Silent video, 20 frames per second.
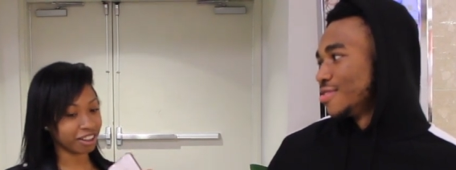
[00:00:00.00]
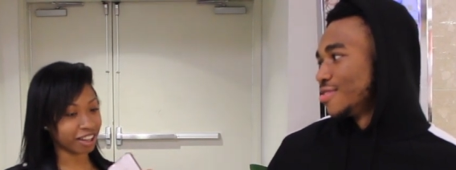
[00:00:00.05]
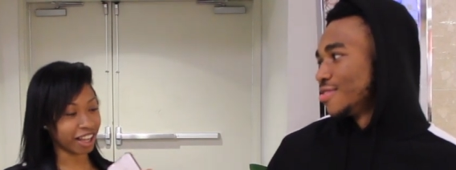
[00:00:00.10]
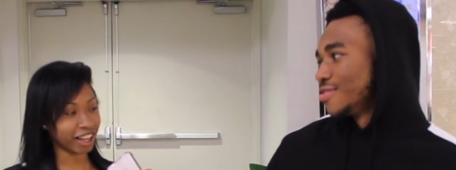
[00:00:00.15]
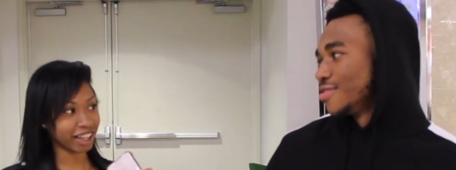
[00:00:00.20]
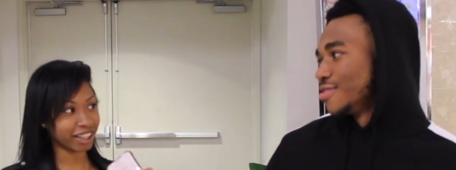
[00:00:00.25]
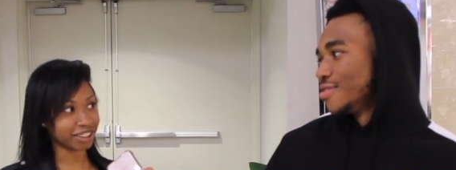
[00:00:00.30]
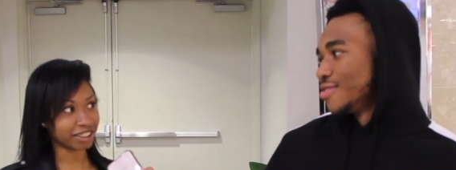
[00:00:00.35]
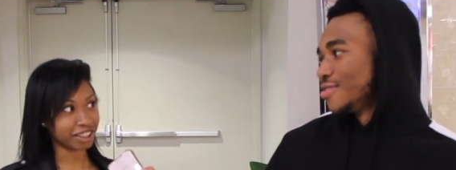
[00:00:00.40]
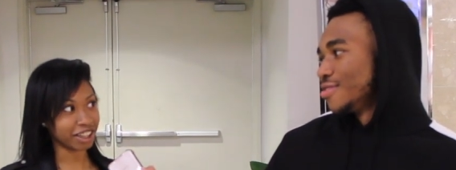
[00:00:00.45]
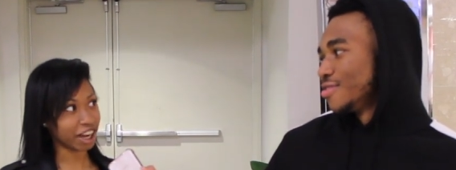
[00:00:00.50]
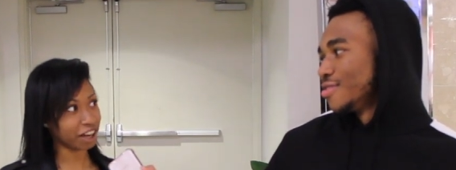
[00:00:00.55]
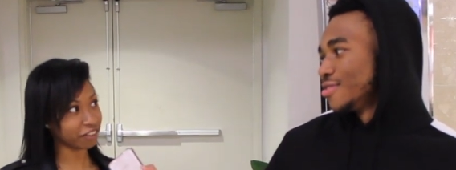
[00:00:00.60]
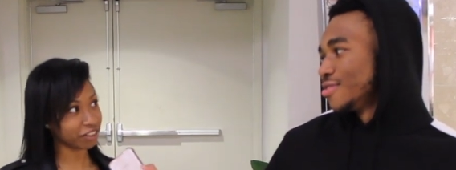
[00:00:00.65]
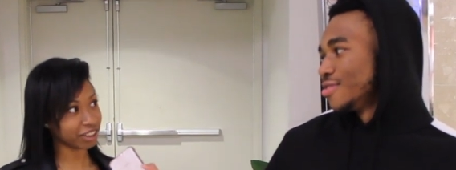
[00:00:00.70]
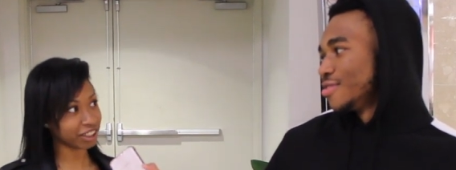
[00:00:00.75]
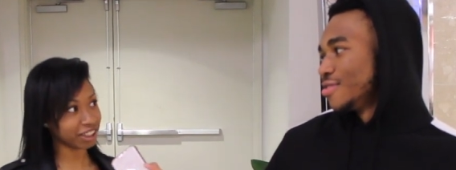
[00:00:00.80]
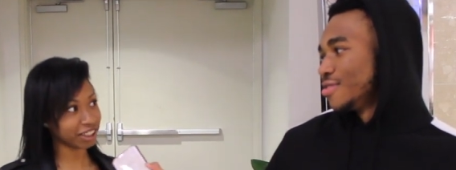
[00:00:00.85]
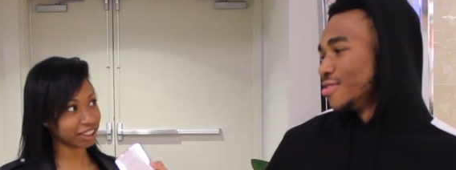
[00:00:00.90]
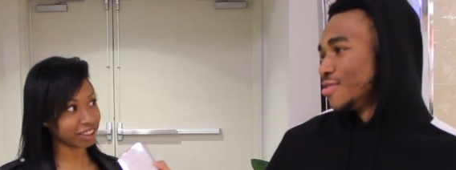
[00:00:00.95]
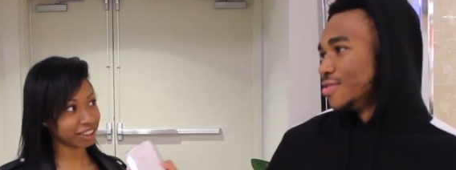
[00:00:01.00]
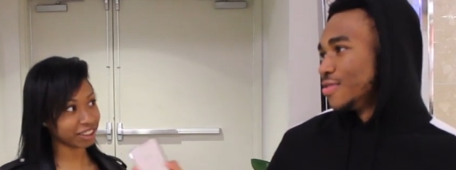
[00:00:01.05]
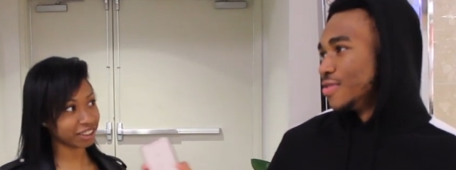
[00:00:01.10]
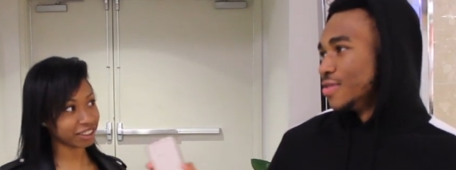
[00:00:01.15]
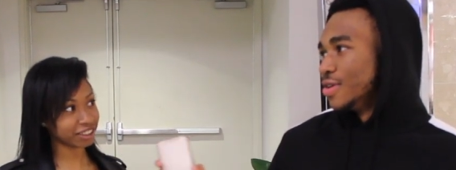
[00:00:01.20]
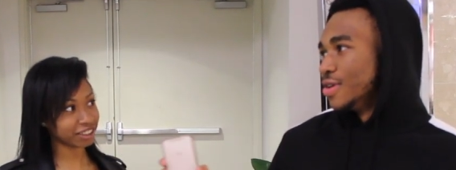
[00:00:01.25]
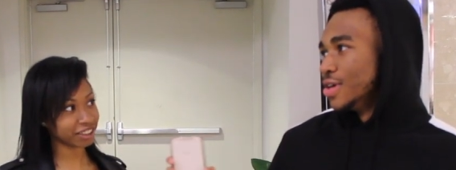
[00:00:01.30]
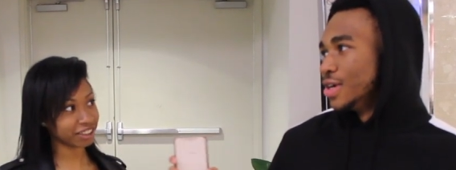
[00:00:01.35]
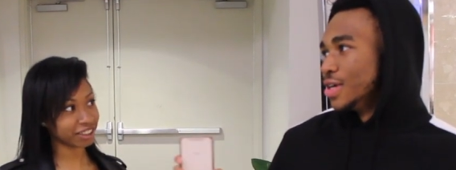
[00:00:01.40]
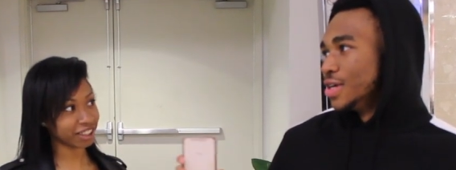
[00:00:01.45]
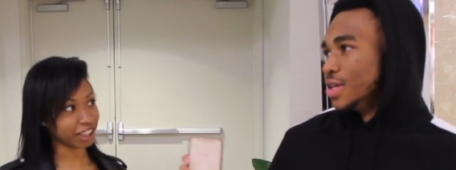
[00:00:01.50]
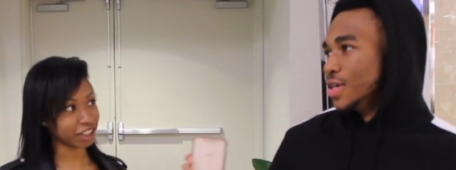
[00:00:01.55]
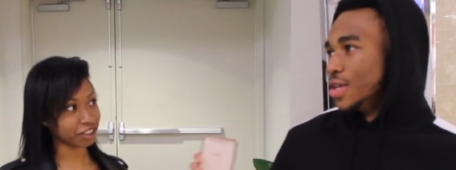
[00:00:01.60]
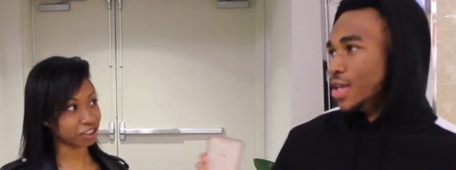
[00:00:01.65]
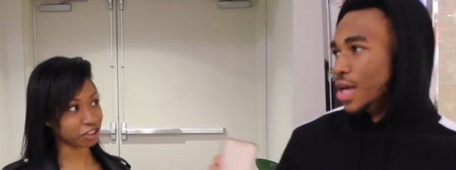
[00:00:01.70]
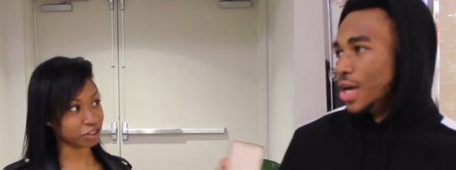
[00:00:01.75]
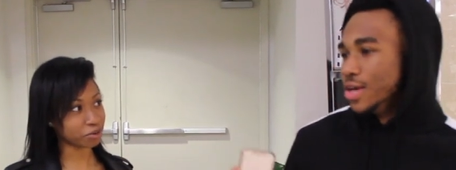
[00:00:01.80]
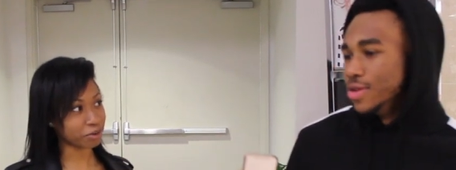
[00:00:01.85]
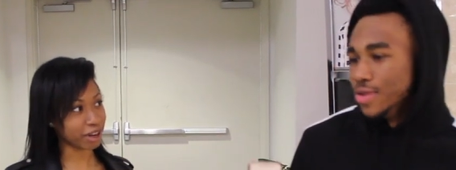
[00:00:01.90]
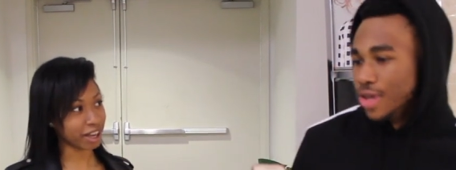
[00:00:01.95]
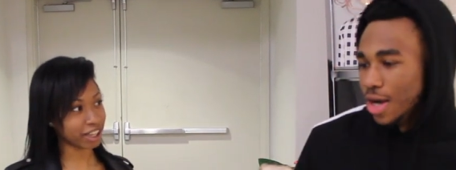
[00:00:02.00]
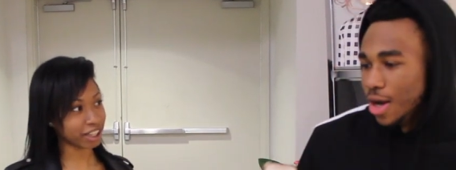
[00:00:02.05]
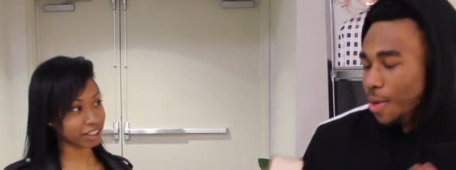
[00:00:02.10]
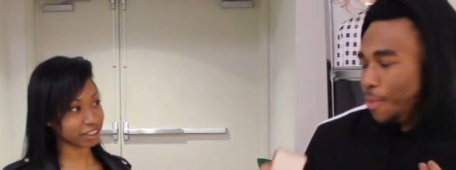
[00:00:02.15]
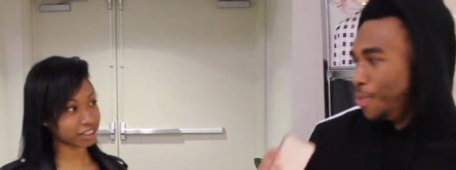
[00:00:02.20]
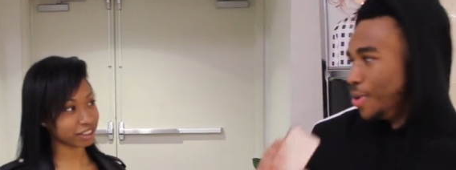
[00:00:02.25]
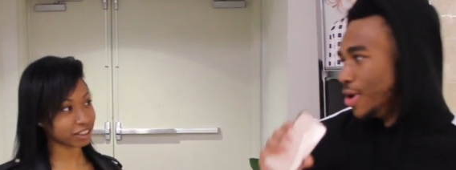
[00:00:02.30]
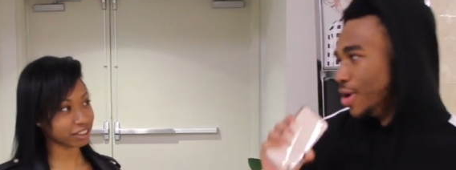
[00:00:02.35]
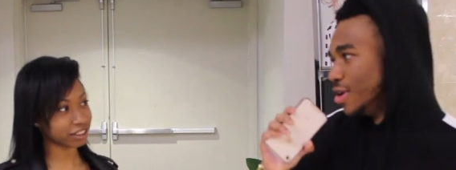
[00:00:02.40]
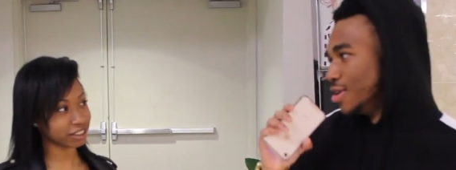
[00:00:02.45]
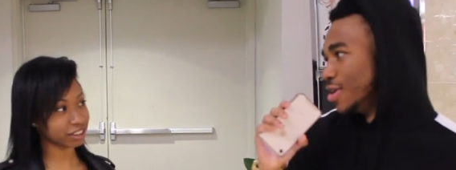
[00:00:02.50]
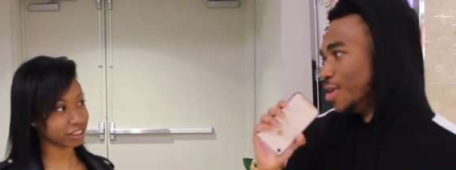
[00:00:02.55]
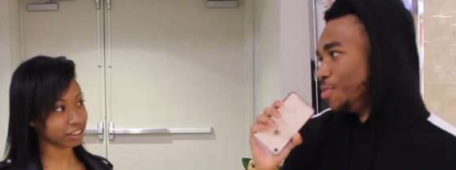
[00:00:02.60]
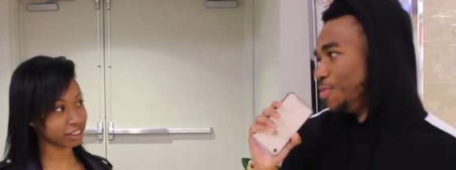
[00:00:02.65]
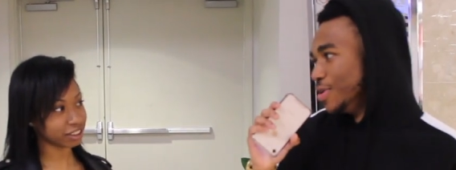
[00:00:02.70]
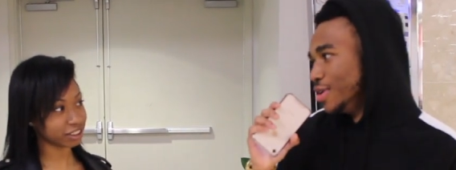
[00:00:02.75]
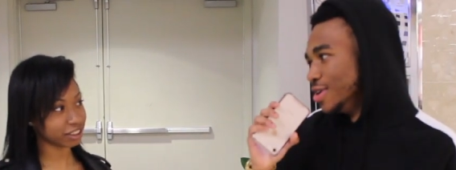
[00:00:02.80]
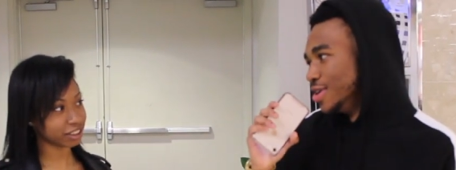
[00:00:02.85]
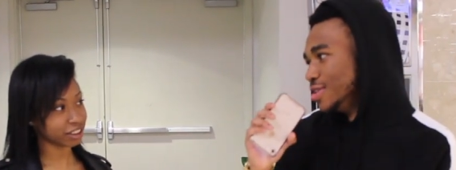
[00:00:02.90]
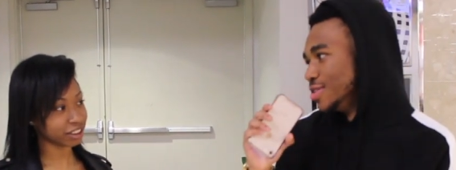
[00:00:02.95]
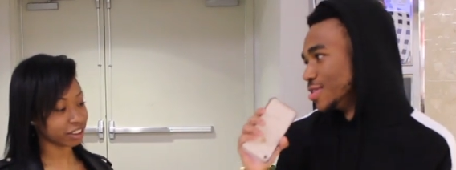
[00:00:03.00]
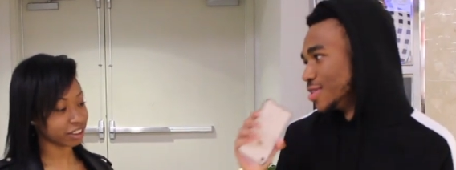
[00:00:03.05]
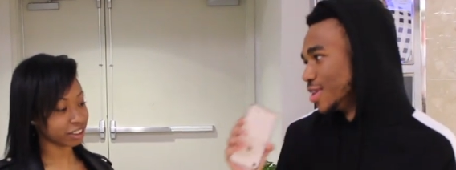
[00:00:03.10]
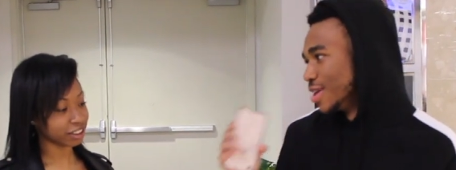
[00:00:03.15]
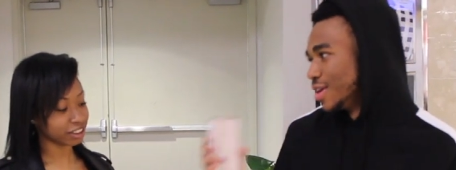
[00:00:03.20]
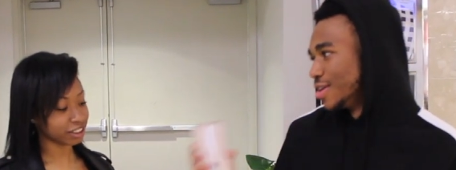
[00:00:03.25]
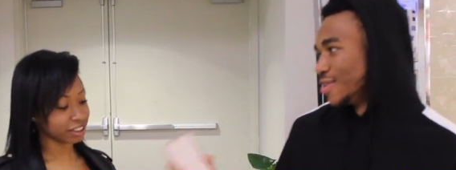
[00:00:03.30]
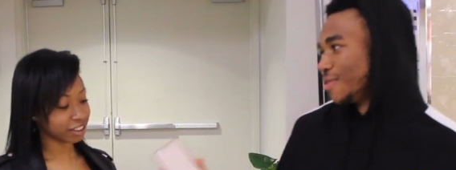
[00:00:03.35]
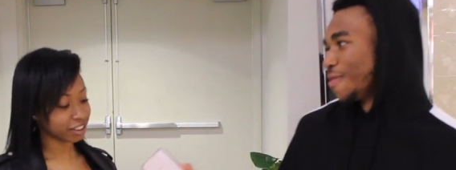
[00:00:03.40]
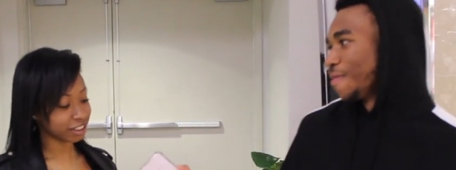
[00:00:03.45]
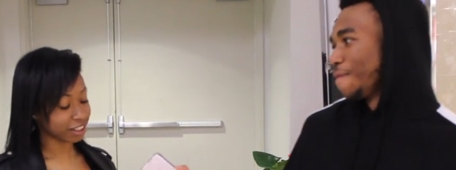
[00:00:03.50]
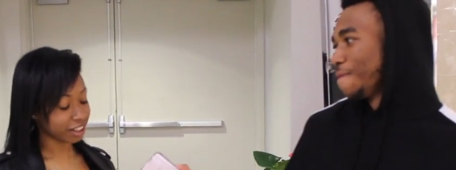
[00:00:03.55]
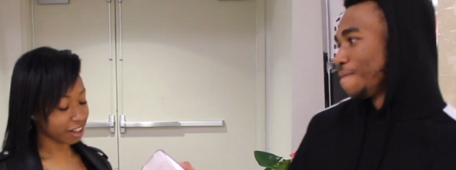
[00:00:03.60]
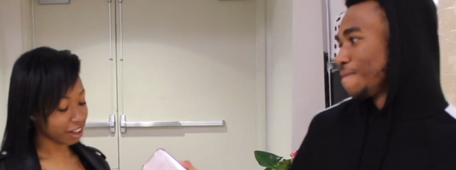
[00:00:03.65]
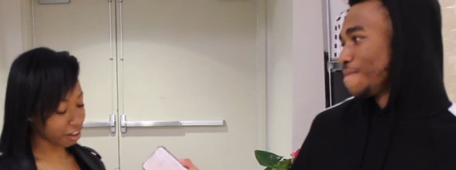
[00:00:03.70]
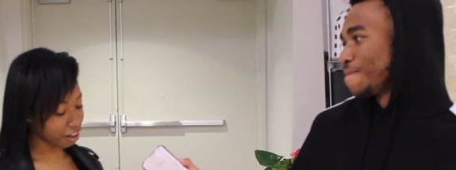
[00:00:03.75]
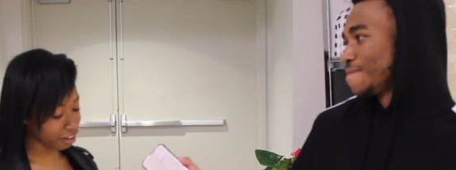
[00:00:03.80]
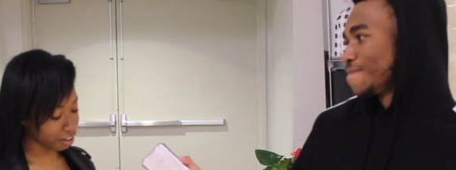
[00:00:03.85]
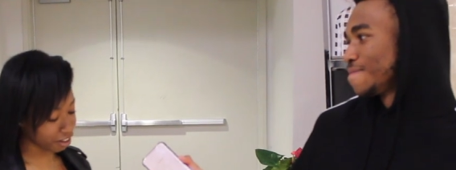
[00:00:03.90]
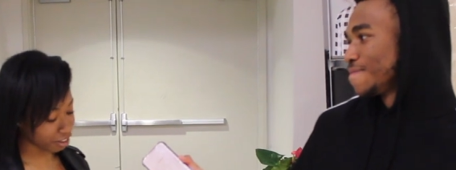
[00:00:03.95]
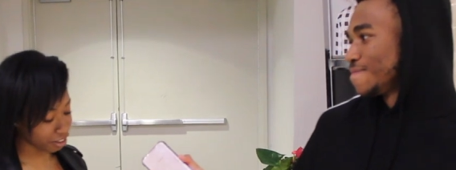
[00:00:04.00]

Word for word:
Speaker 1: Like as in everything? Like, like yeah, appearance,
Speaker 2: appearance, like. Um,